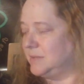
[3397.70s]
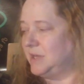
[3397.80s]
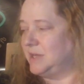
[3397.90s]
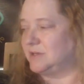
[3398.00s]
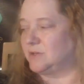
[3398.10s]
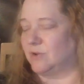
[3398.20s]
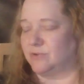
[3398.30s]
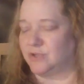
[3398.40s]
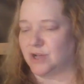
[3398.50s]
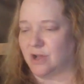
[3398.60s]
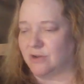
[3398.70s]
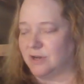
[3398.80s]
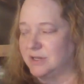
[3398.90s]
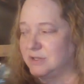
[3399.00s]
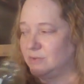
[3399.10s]
Somebody's throat
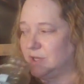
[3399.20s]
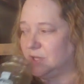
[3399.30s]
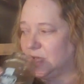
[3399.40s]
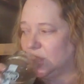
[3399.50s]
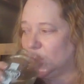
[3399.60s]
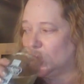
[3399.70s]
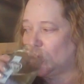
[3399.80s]
chakra is really